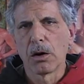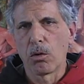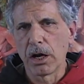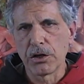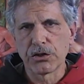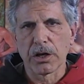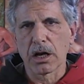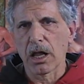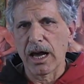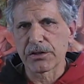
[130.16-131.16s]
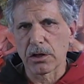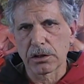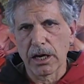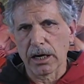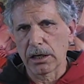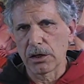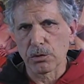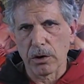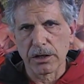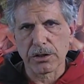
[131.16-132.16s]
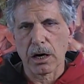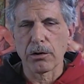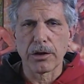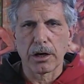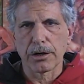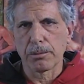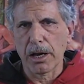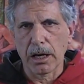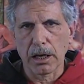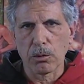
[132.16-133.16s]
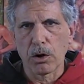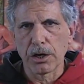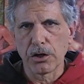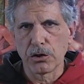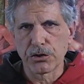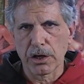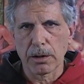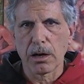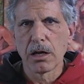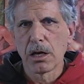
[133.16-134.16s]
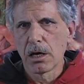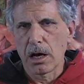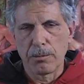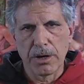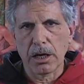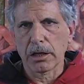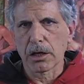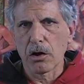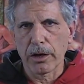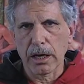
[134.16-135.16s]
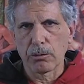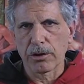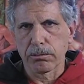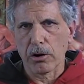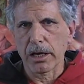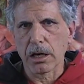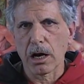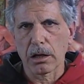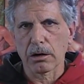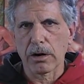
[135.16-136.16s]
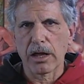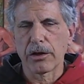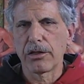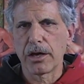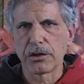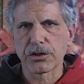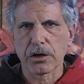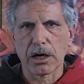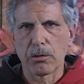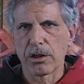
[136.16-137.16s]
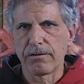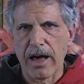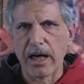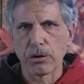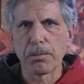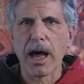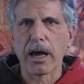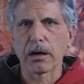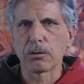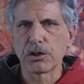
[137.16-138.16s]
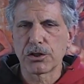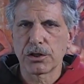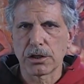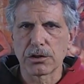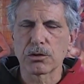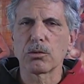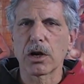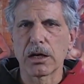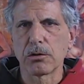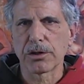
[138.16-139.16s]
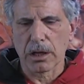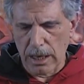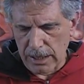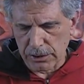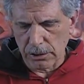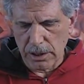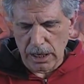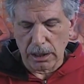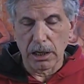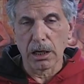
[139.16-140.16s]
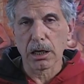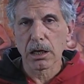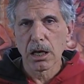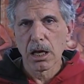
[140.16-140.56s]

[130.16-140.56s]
One using classical techniques where I start with an underpainting, one using immediately going in with bright color rather than starting with a value pattern, which is what I do with the classical technique.